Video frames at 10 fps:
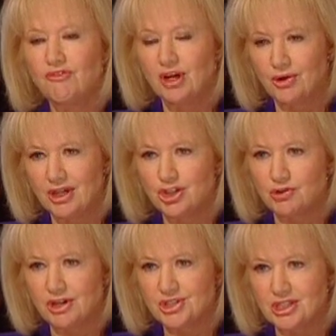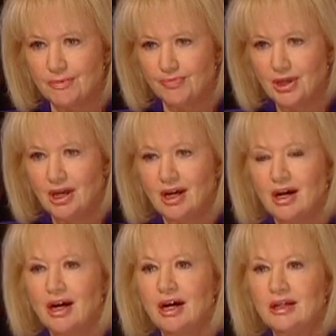Very interesting.
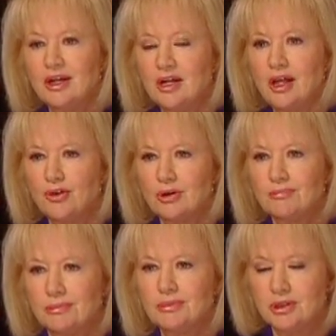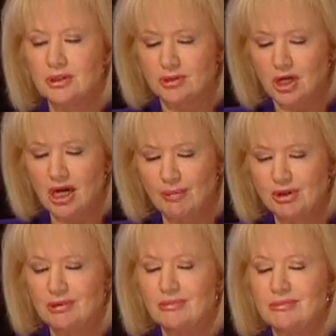An- another
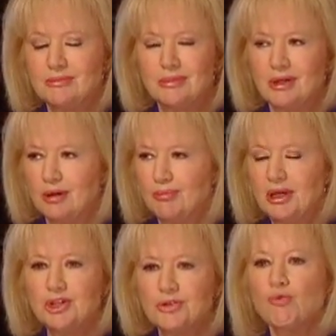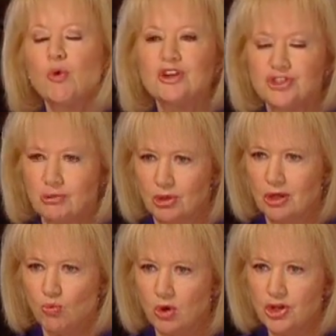common uh, piece of wisdom
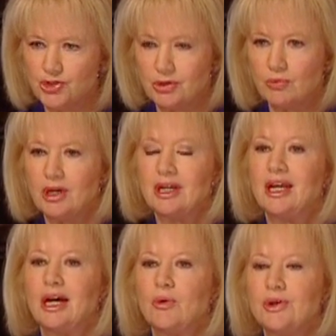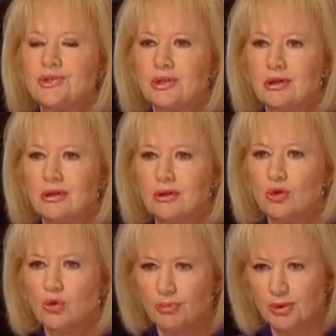on Wall Street right now is that
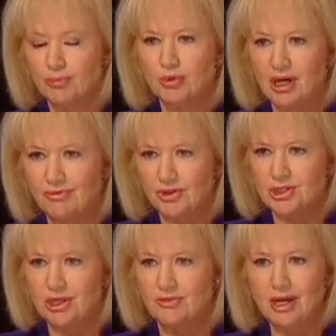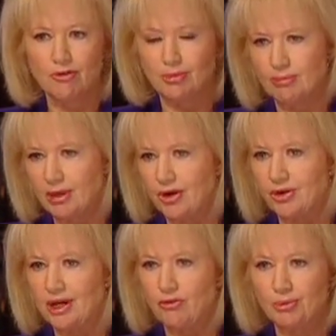corporate profits have never been better,
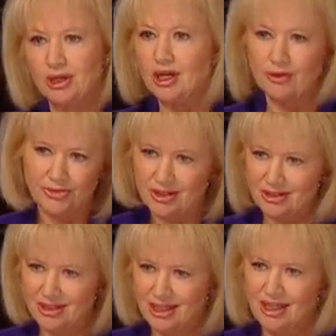never been healthier.